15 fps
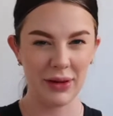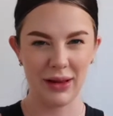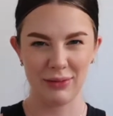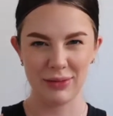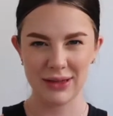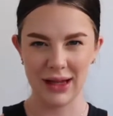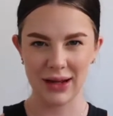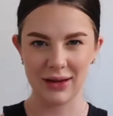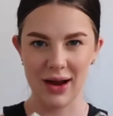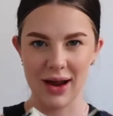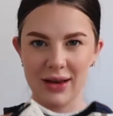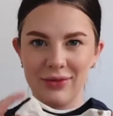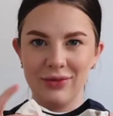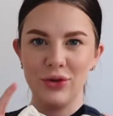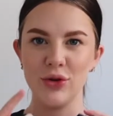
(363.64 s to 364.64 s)
that was like
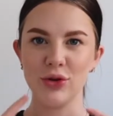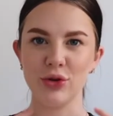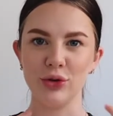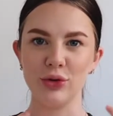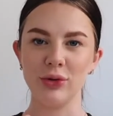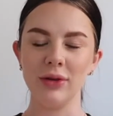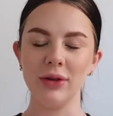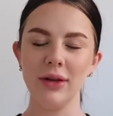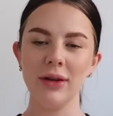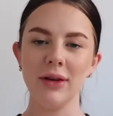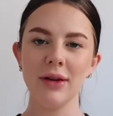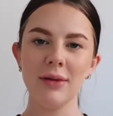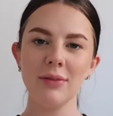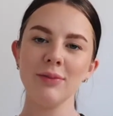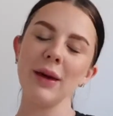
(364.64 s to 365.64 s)
kind of neutral.
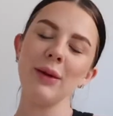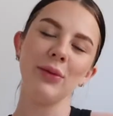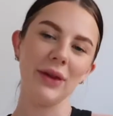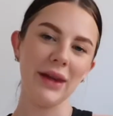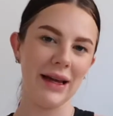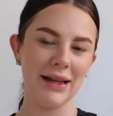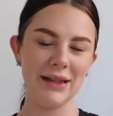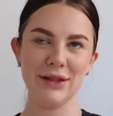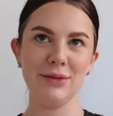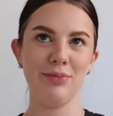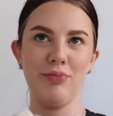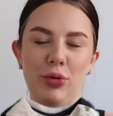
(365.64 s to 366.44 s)
People think it's